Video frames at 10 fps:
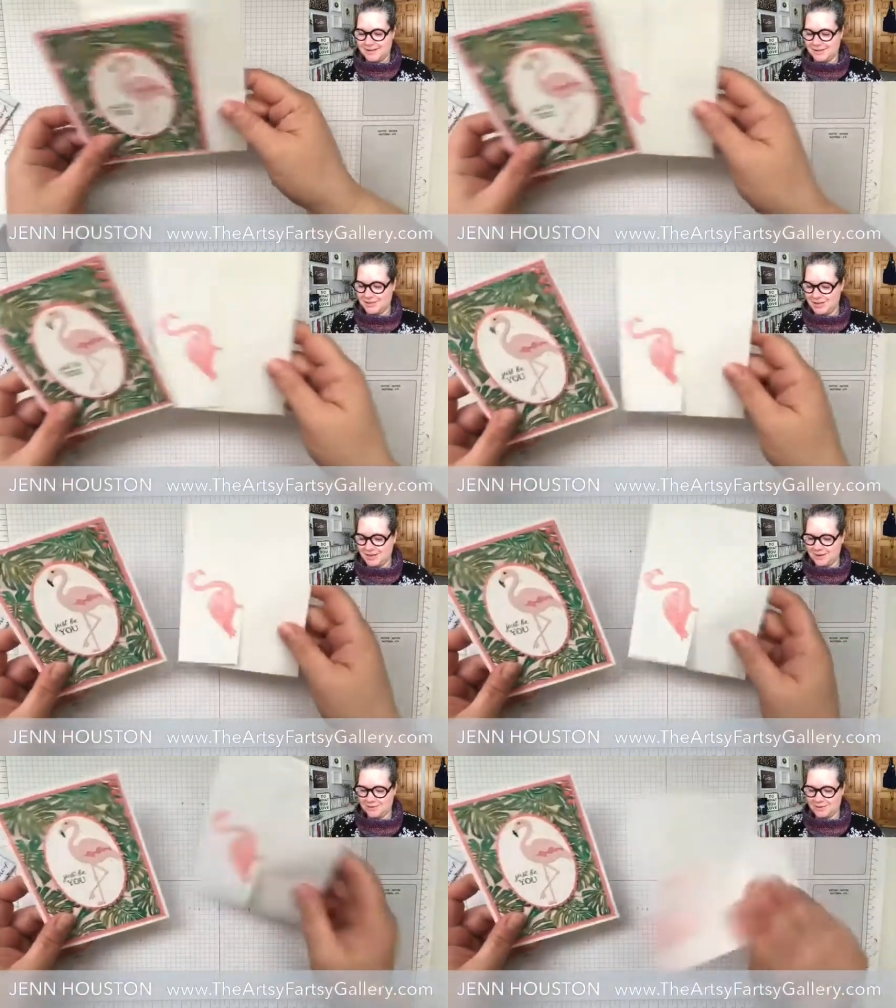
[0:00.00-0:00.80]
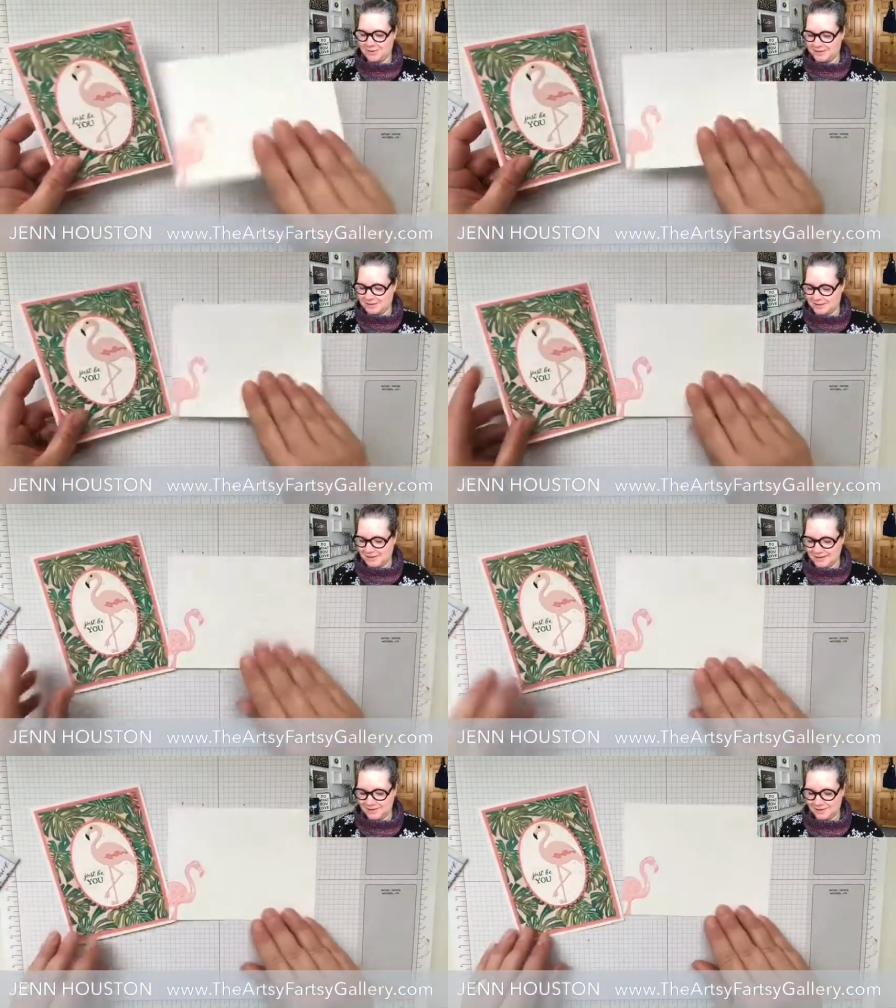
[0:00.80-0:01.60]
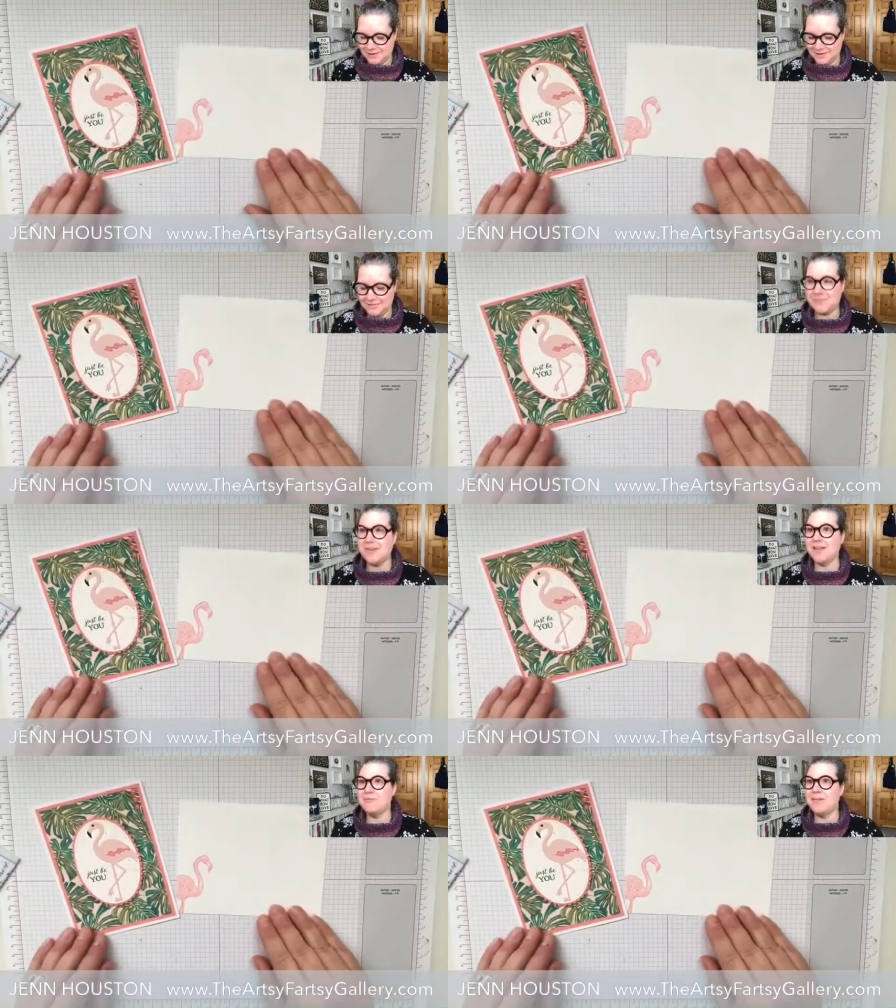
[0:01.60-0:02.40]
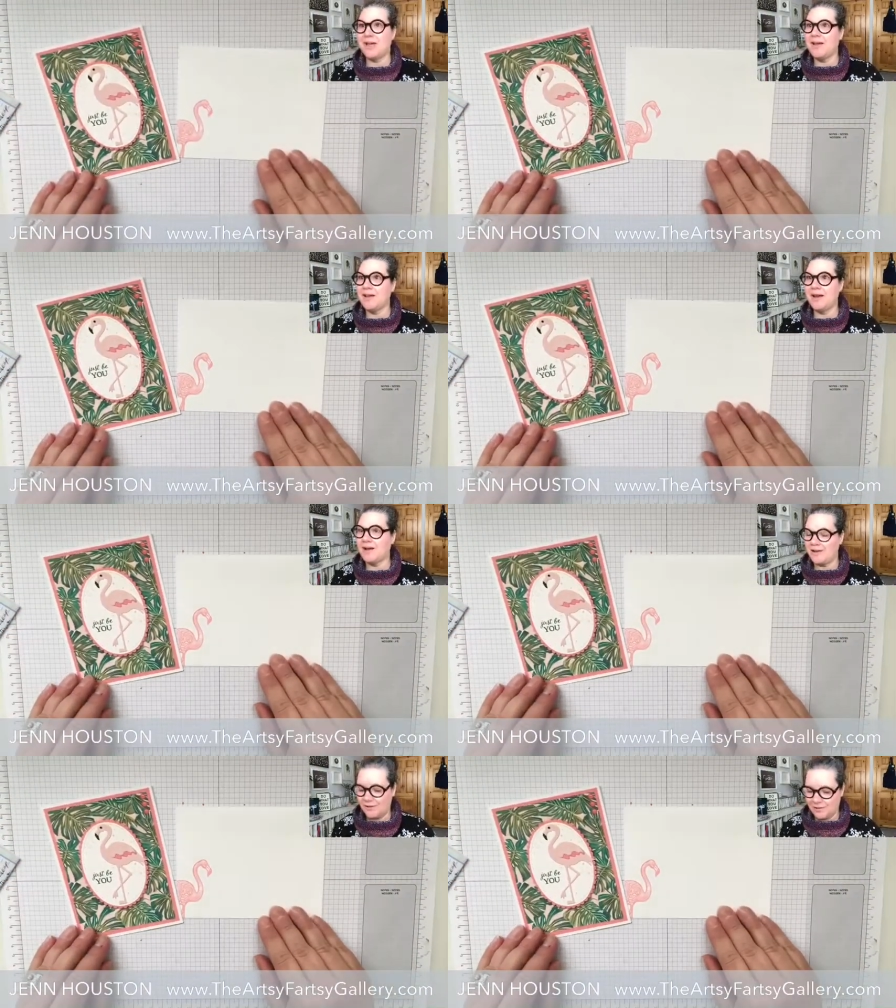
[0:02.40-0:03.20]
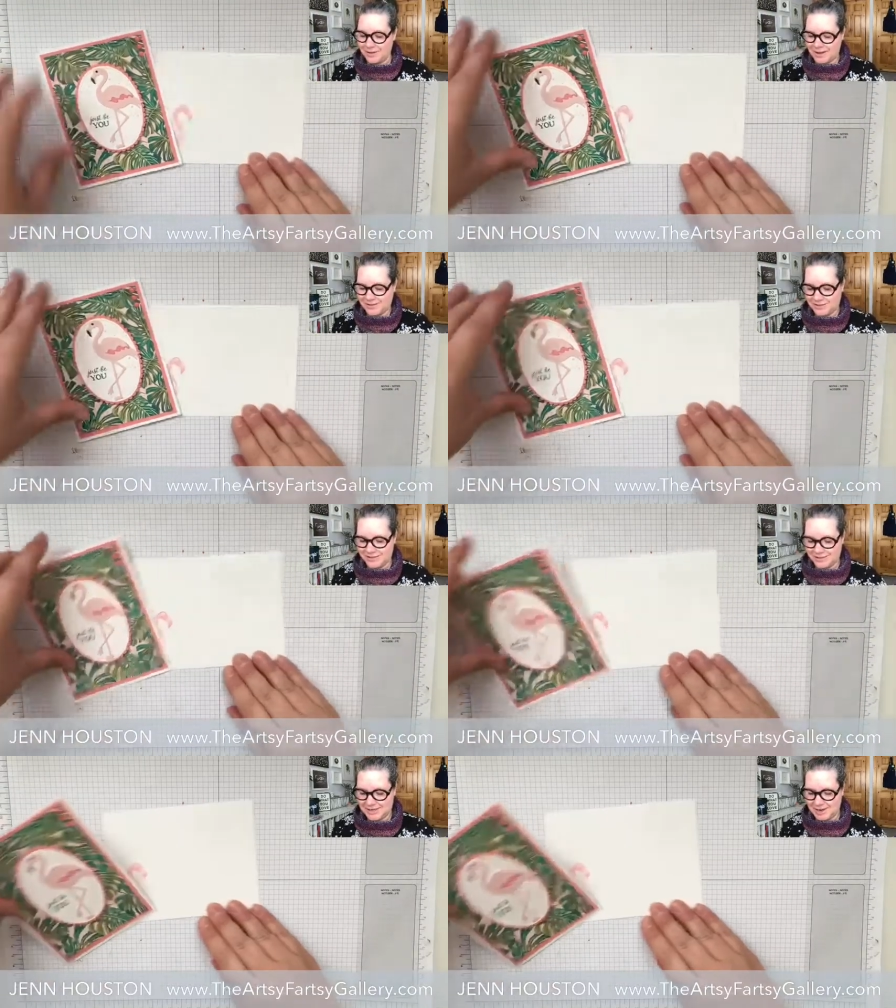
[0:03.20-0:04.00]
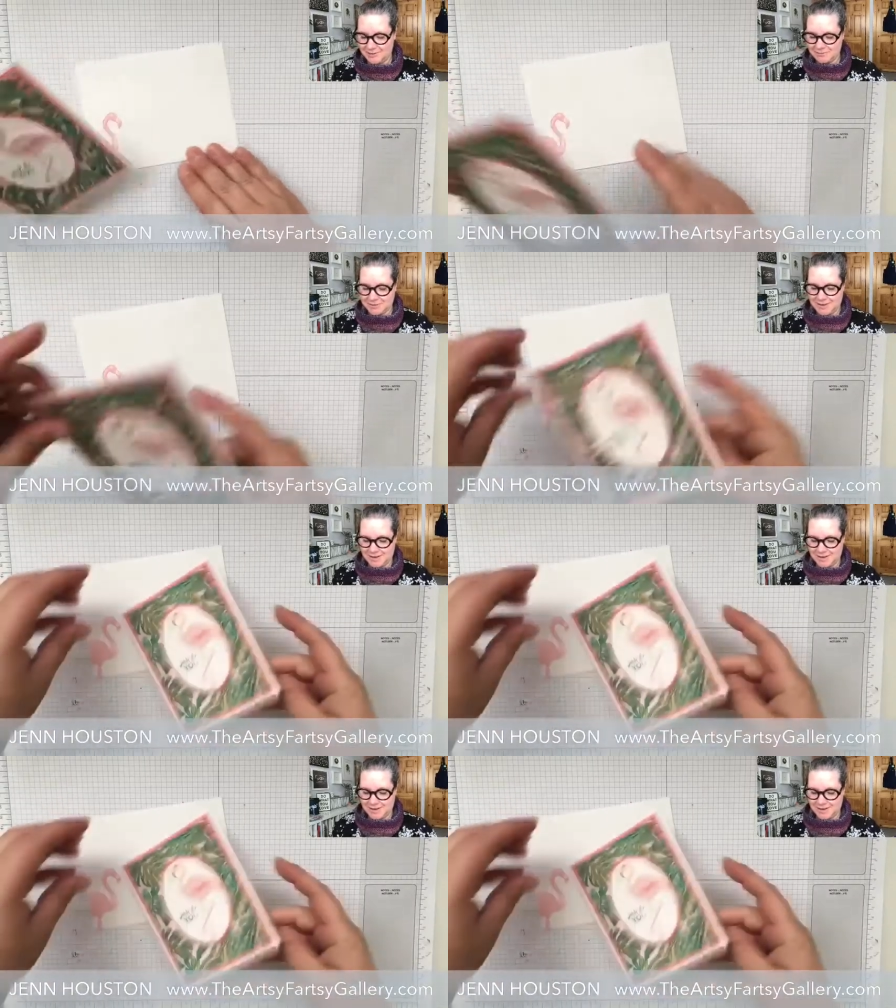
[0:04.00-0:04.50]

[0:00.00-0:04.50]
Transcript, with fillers: check out this little flamingo. And she stamped the